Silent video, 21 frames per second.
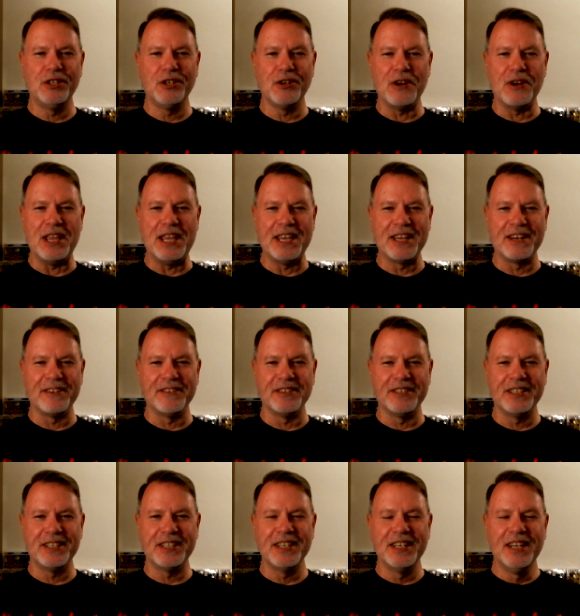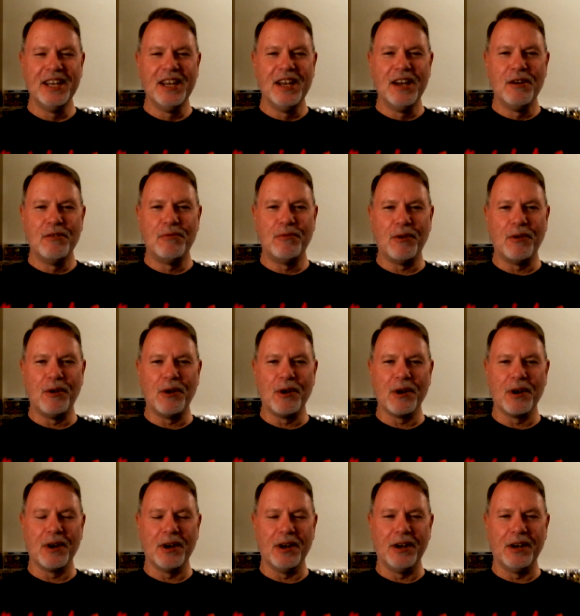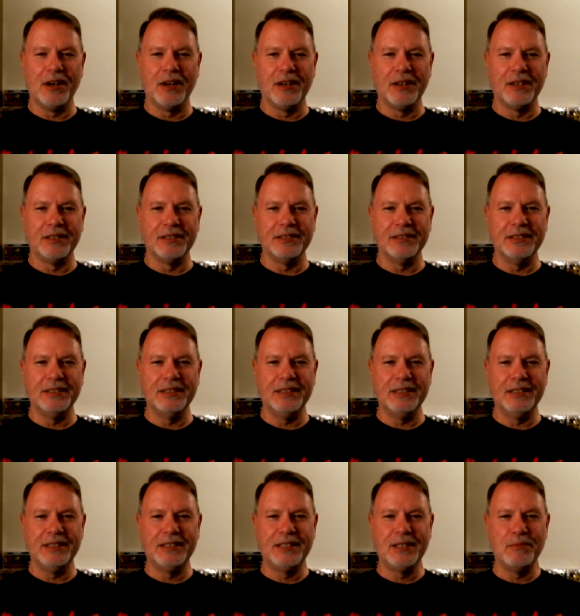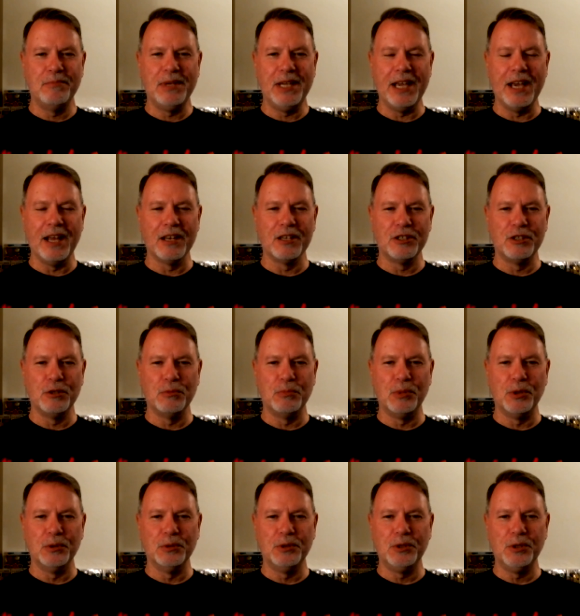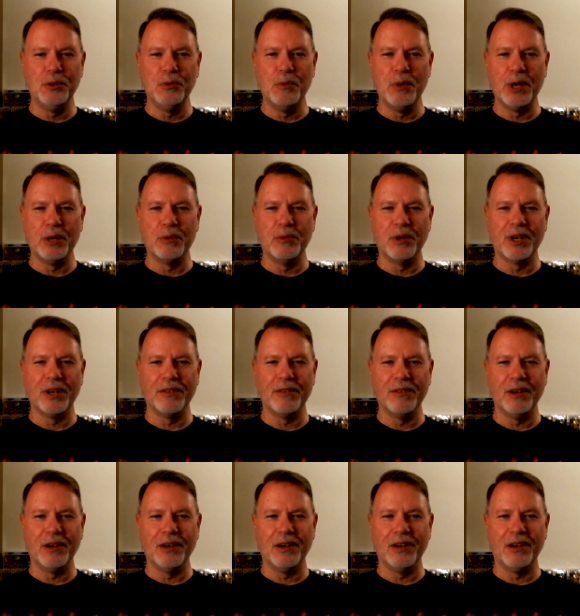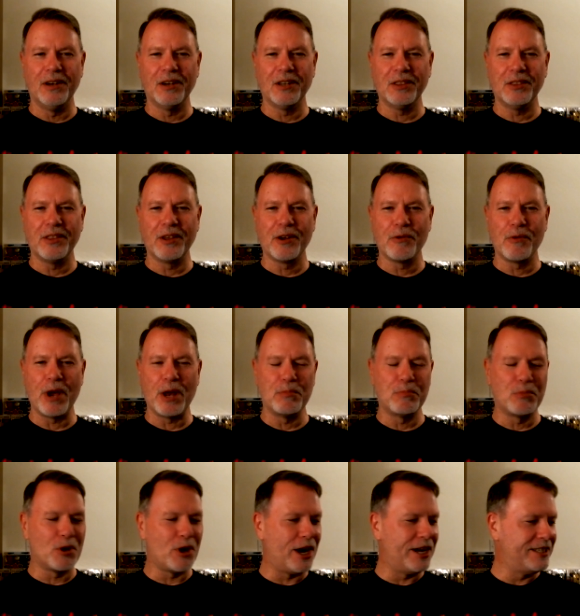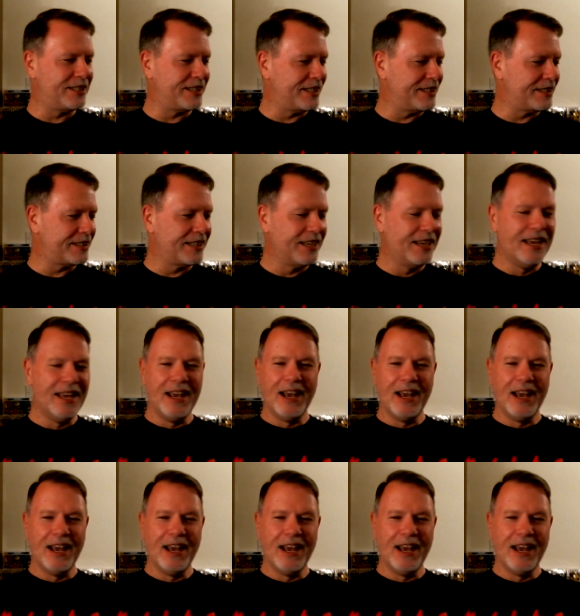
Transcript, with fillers: you're entered for uh, to be eligible to win one of the uh, the grand prizes.